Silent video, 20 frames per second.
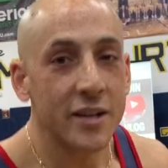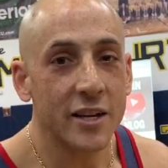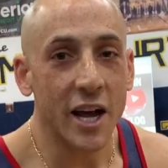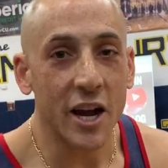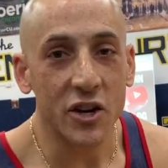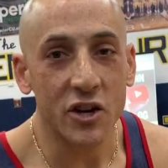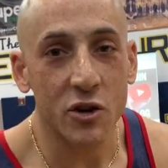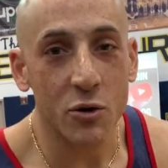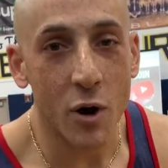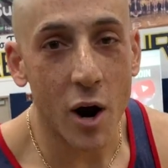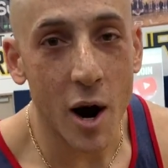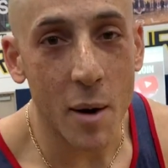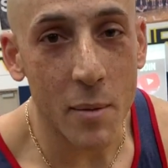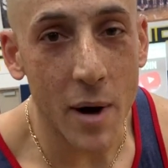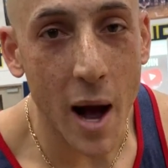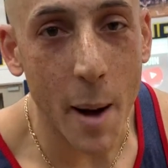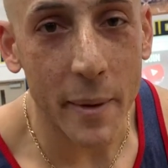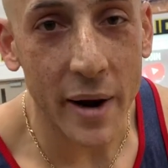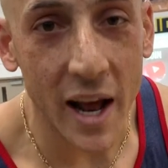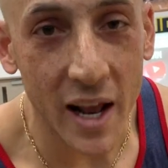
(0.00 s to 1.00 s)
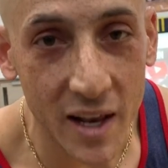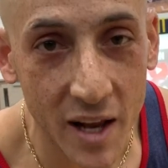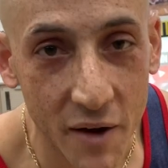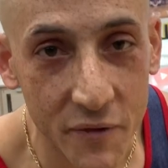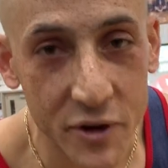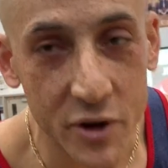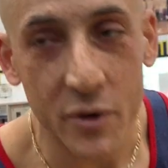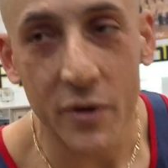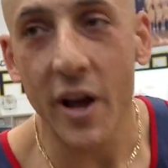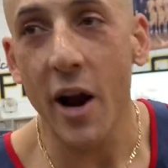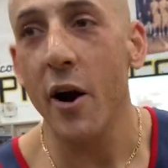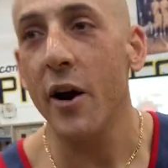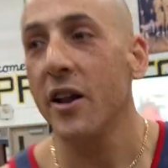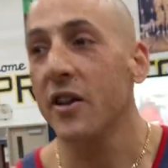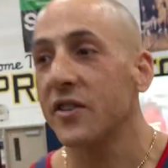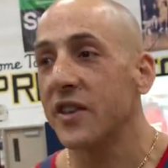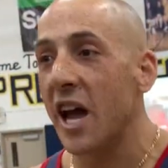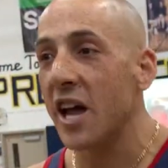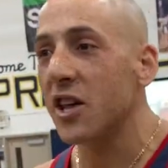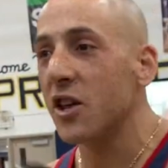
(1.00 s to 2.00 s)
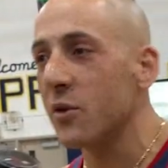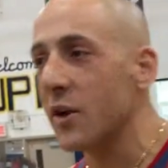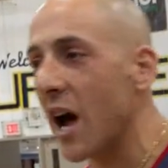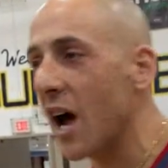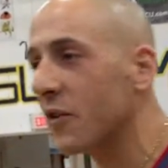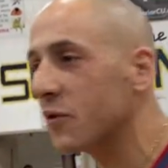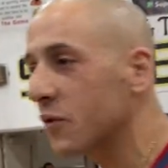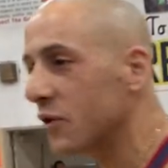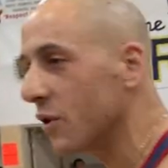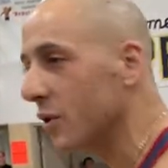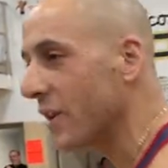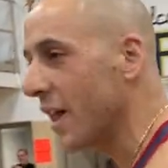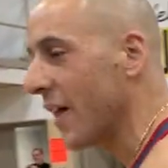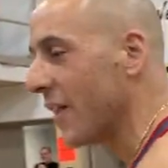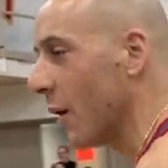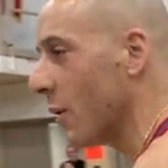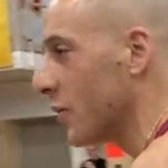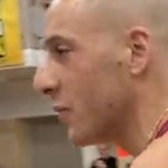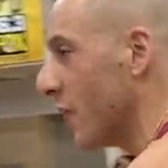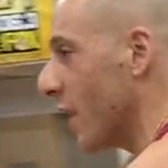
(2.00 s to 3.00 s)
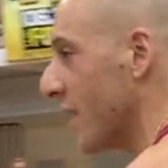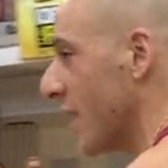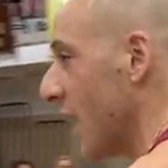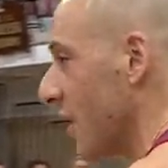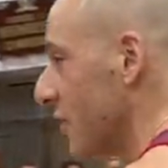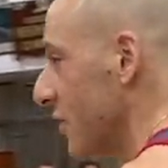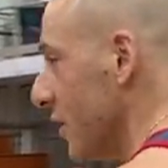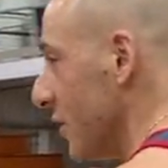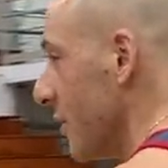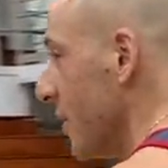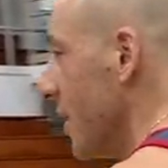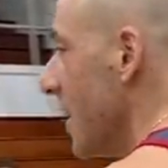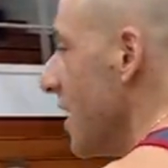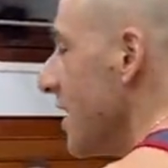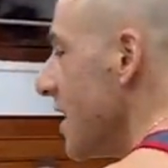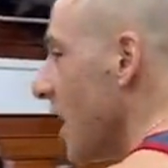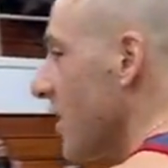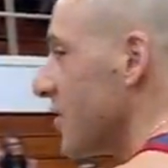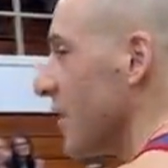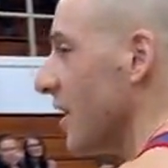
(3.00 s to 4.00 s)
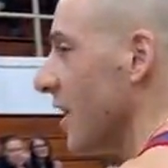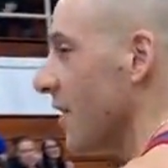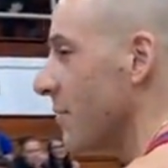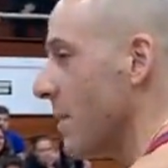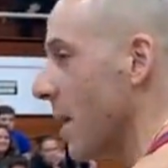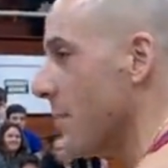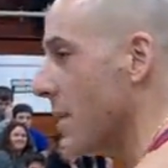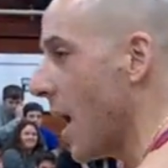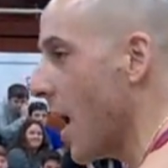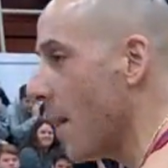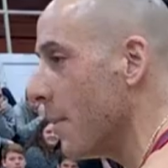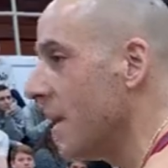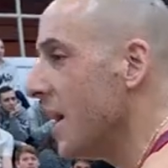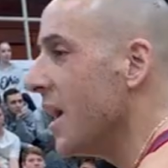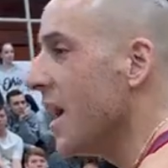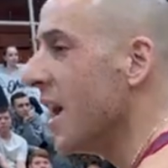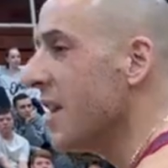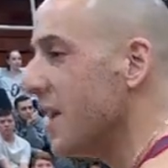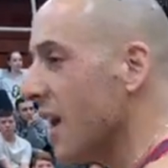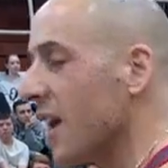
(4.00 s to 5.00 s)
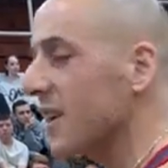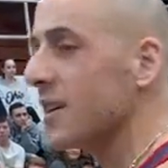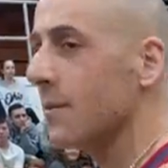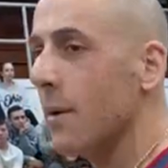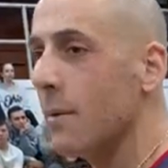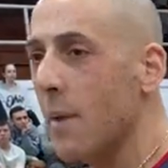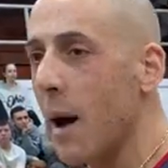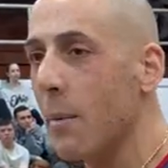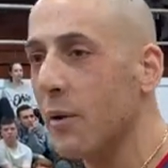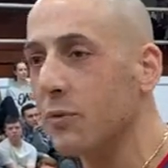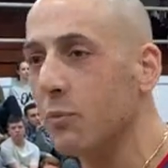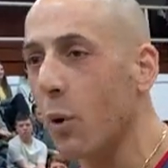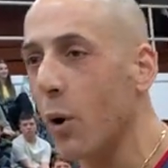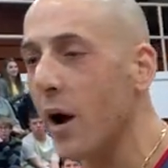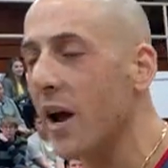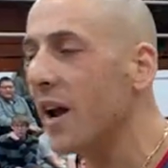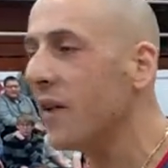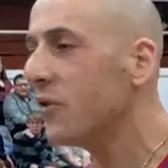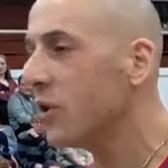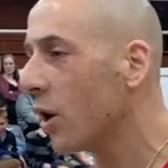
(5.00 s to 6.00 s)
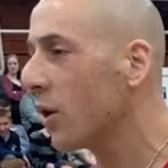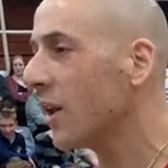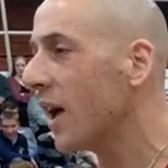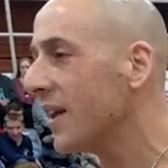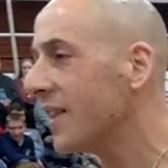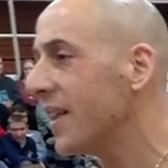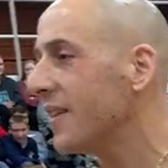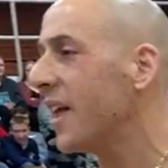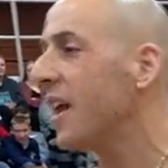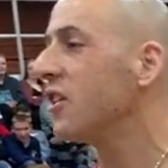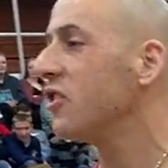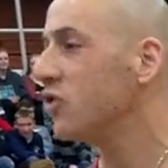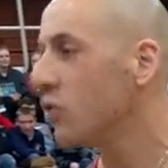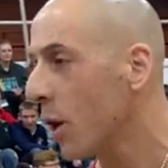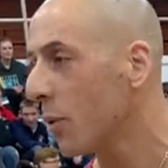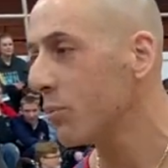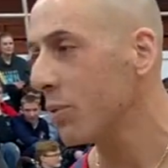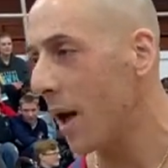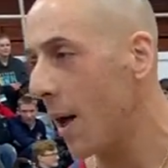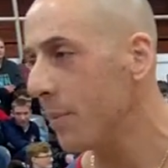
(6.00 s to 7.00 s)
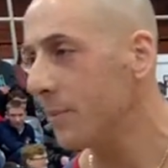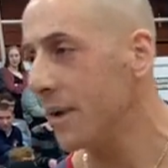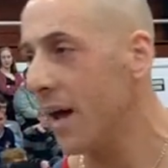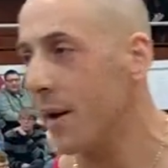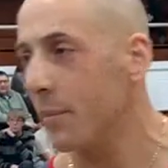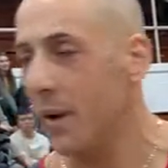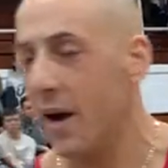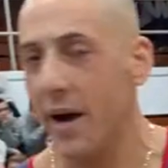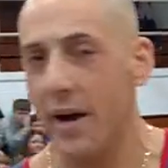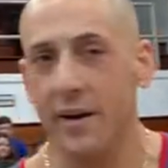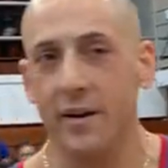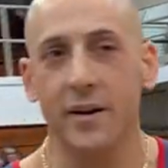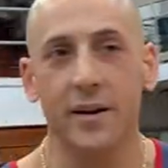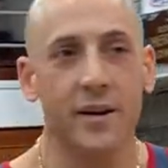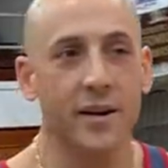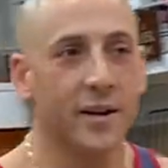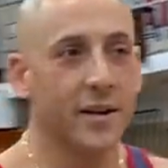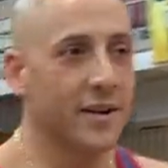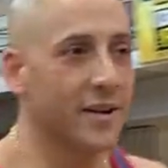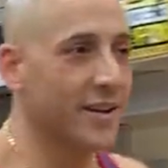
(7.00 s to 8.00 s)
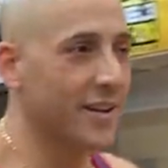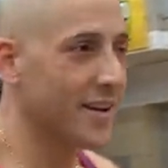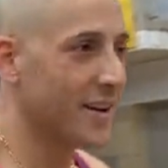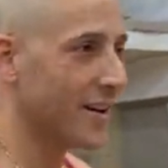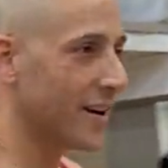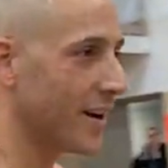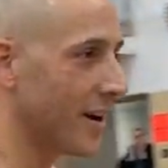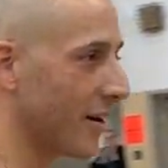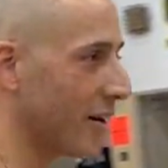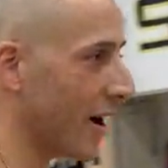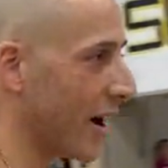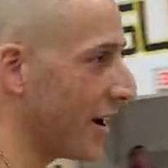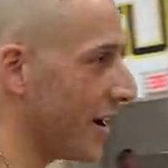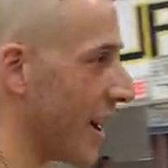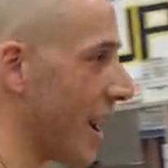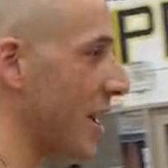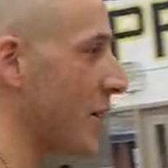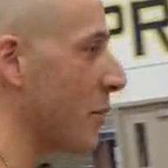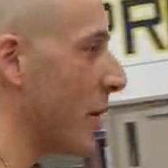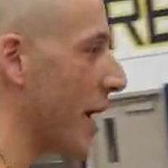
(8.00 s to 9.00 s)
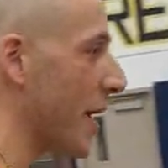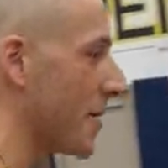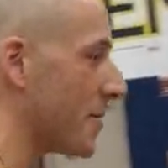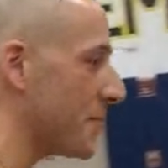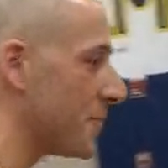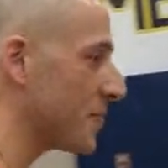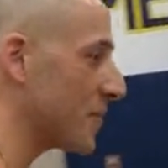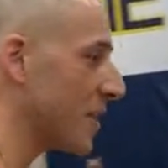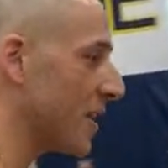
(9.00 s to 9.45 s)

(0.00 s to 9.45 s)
Yes, you are, Mom, and I love you. There it is. Thank you guys for doing that. That was very nice of you. Yes, I love my mom, and yes, I'm a mama's boy, and if you don't like that, that is your problem, not mine. All right, anyway.